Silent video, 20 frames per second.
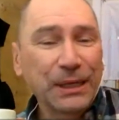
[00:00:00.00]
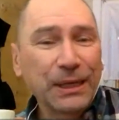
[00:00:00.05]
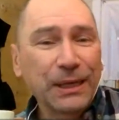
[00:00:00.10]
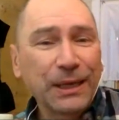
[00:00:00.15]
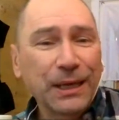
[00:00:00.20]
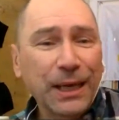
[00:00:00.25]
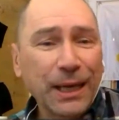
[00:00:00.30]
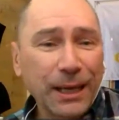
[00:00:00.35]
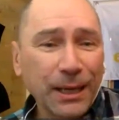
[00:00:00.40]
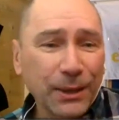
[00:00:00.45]

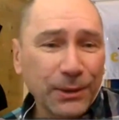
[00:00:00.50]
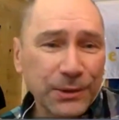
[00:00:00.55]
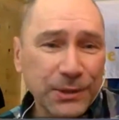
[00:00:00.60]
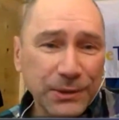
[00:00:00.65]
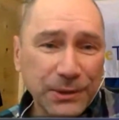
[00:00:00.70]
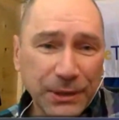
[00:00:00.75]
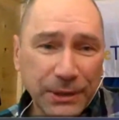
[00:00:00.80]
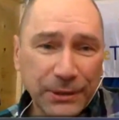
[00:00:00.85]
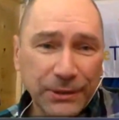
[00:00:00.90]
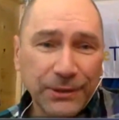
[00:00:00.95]
hangouts
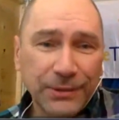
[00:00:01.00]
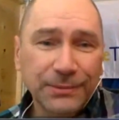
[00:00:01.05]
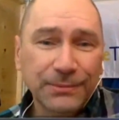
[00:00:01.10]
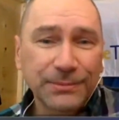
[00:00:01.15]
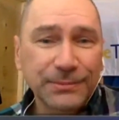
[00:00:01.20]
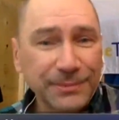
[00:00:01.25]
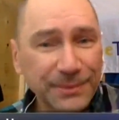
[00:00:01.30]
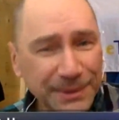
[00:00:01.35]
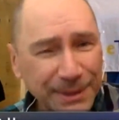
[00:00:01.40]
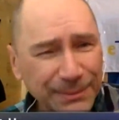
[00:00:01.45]
on air,
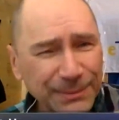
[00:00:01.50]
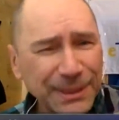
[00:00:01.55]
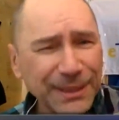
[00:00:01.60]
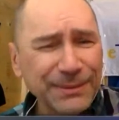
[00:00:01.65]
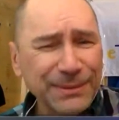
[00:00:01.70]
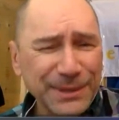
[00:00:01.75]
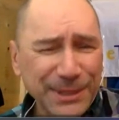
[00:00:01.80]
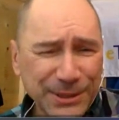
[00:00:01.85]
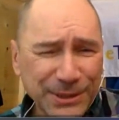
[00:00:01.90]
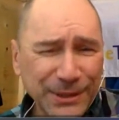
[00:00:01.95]

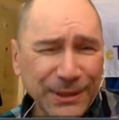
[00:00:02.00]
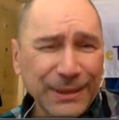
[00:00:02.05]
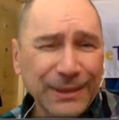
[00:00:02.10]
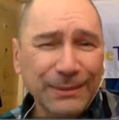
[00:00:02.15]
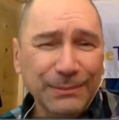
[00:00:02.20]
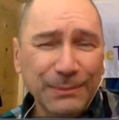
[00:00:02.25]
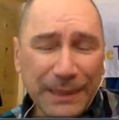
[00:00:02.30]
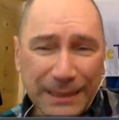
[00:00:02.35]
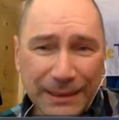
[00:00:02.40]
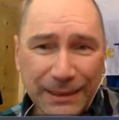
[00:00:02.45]
sometimes just a little
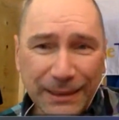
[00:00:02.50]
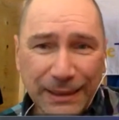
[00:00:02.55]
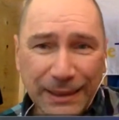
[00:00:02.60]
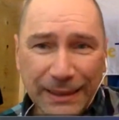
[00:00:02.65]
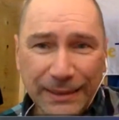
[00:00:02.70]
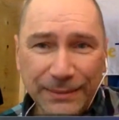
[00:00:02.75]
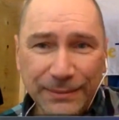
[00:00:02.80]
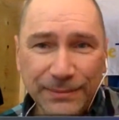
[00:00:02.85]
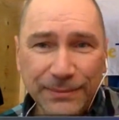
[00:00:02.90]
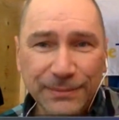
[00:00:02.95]
bit
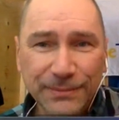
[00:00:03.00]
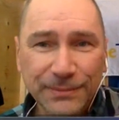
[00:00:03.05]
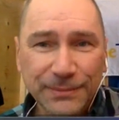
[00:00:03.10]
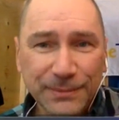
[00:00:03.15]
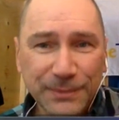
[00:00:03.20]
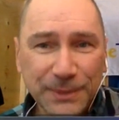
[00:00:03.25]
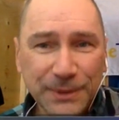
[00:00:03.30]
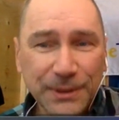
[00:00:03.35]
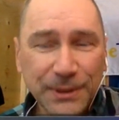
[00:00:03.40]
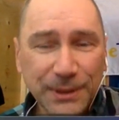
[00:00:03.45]
late.
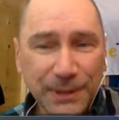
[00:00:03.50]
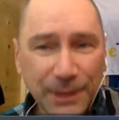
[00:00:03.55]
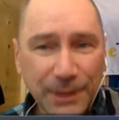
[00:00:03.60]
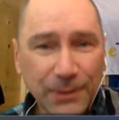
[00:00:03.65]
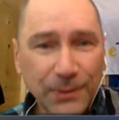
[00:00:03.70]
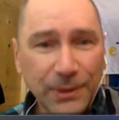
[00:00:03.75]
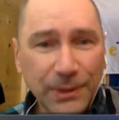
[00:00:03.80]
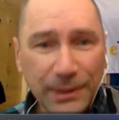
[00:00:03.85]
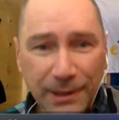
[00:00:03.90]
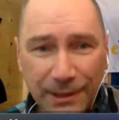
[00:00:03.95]
Now
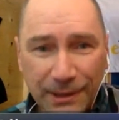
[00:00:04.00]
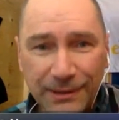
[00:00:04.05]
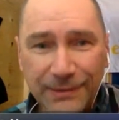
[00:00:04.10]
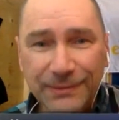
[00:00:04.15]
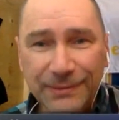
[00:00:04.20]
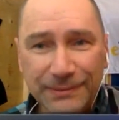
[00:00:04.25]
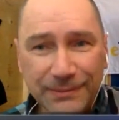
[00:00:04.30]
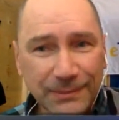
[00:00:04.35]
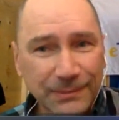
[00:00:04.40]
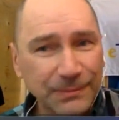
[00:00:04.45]
we are,
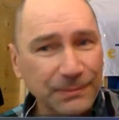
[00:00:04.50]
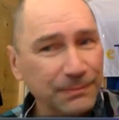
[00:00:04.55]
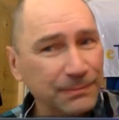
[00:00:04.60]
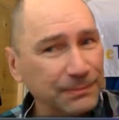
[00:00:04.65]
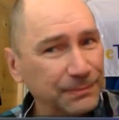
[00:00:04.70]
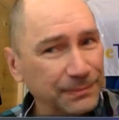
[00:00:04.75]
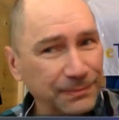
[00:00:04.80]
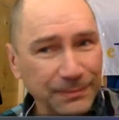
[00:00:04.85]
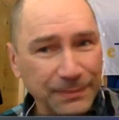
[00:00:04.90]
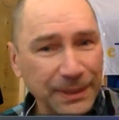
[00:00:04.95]

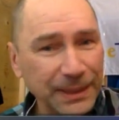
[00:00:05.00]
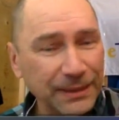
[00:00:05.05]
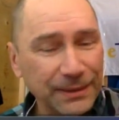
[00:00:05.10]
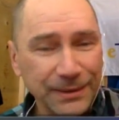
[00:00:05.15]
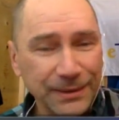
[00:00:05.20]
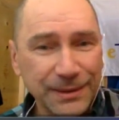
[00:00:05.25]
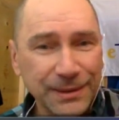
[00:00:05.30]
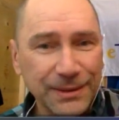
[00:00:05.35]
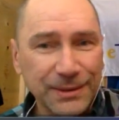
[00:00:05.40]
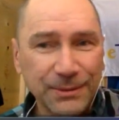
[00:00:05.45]
man,
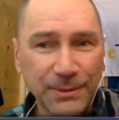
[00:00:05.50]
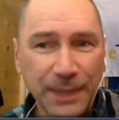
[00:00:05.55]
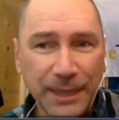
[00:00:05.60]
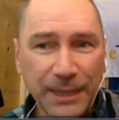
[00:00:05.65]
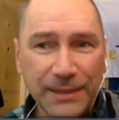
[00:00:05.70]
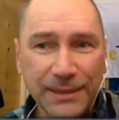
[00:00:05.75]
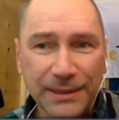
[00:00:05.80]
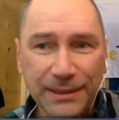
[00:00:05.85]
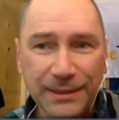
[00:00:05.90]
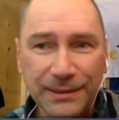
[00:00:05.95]
this is
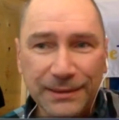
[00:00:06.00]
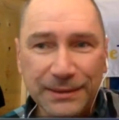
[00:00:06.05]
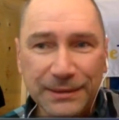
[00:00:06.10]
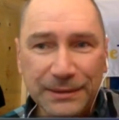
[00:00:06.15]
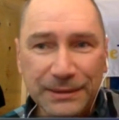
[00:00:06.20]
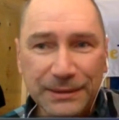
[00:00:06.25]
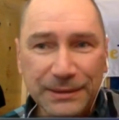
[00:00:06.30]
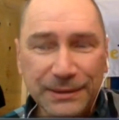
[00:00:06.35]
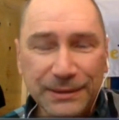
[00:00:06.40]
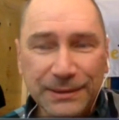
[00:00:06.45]
amazing.
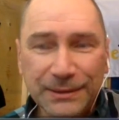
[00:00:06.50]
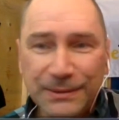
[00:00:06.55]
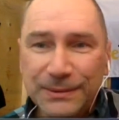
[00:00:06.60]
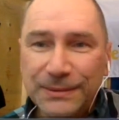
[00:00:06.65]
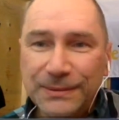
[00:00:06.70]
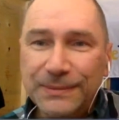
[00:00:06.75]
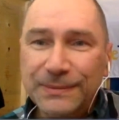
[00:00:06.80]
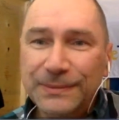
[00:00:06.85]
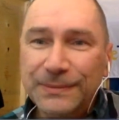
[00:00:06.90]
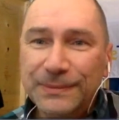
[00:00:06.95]

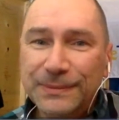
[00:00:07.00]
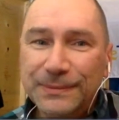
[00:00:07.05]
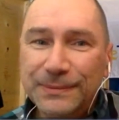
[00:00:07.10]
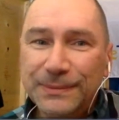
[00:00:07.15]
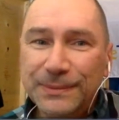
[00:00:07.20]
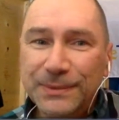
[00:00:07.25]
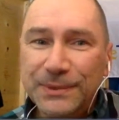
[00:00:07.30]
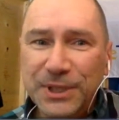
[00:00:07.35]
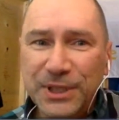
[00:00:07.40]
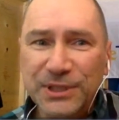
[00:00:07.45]

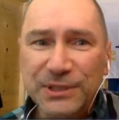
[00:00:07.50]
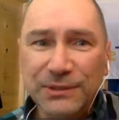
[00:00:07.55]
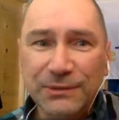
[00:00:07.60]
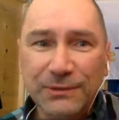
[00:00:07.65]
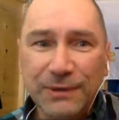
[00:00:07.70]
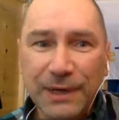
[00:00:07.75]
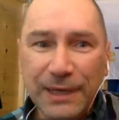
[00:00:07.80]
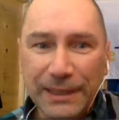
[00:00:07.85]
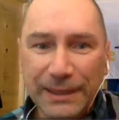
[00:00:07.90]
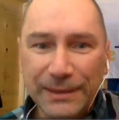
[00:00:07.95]
Just
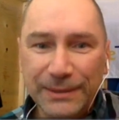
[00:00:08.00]
right.